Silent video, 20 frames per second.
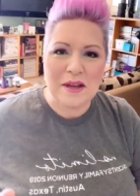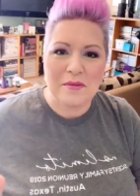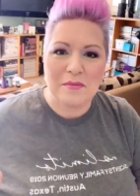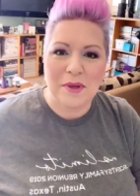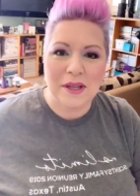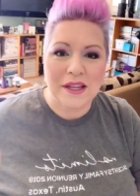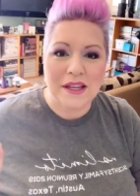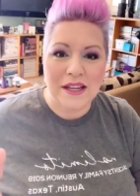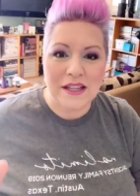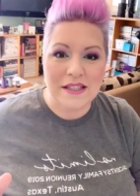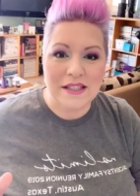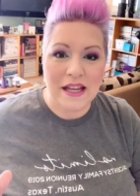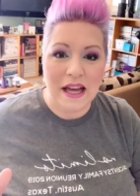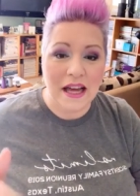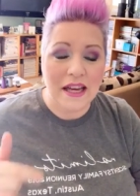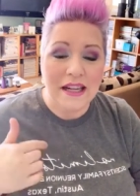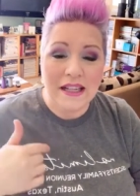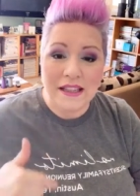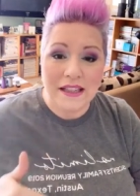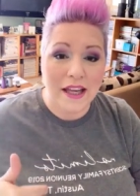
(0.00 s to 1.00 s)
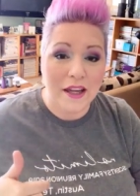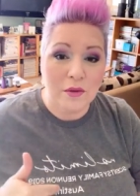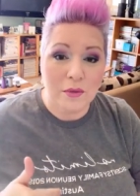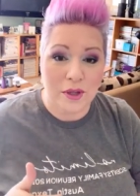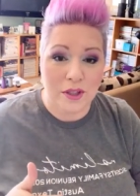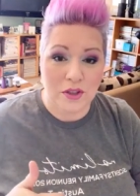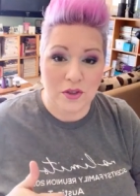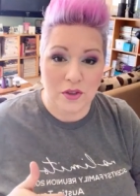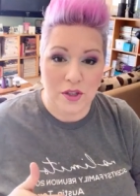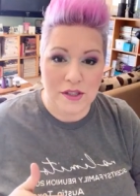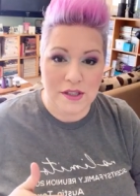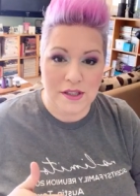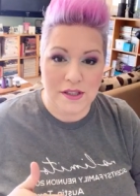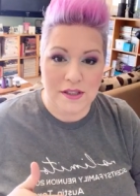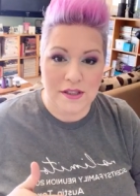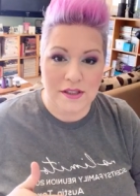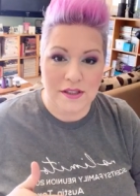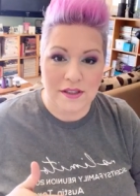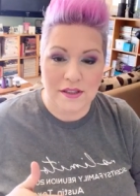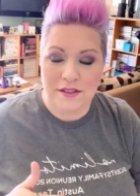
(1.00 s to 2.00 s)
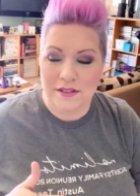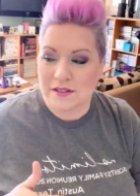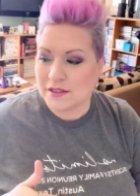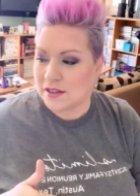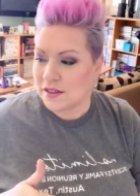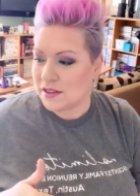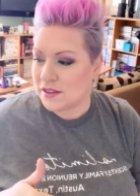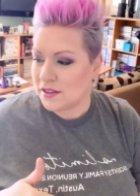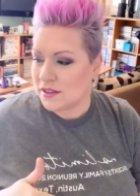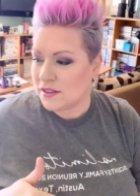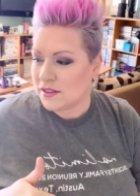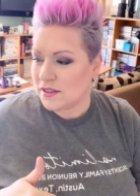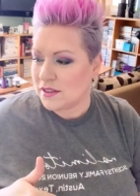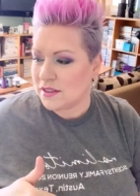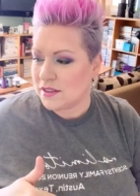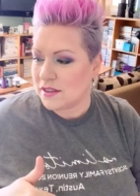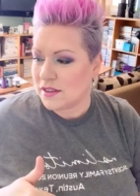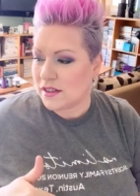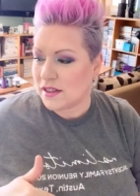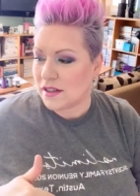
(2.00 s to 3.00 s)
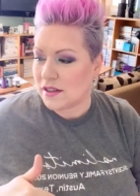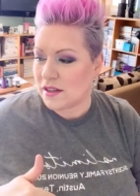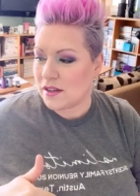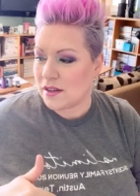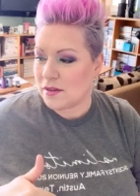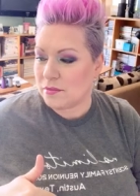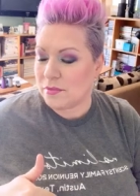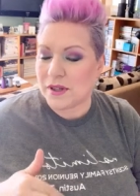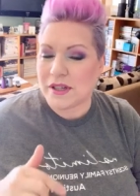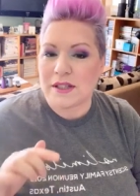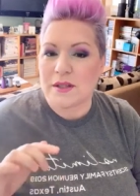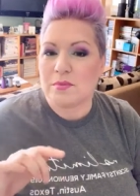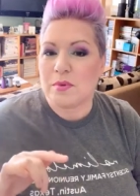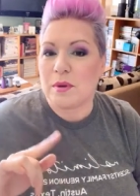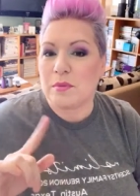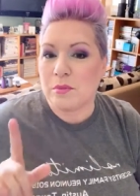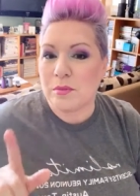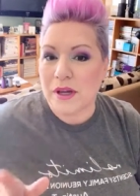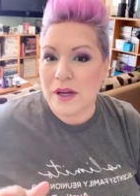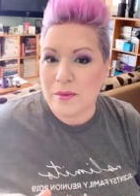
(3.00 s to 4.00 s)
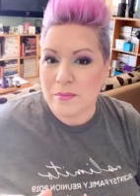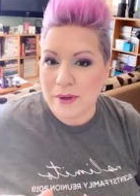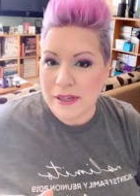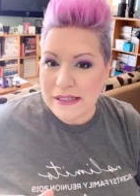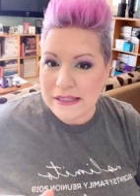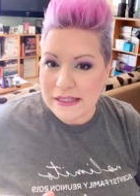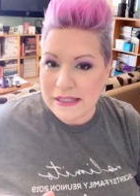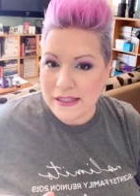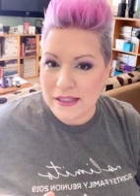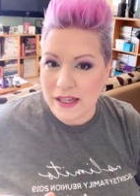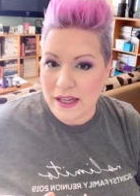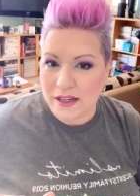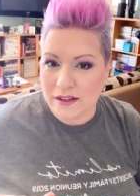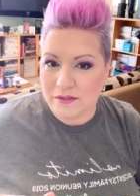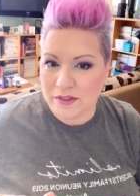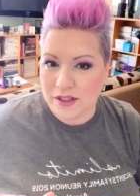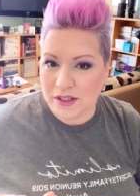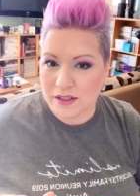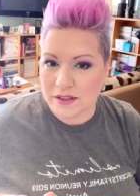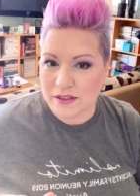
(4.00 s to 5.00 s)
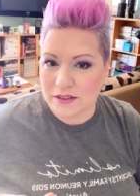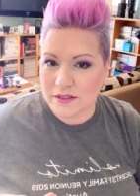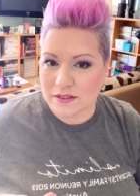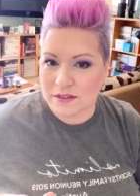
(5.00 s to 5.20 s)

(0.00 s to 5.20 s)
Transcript: because I didn't like wearing dresses because people made a big deal out of it.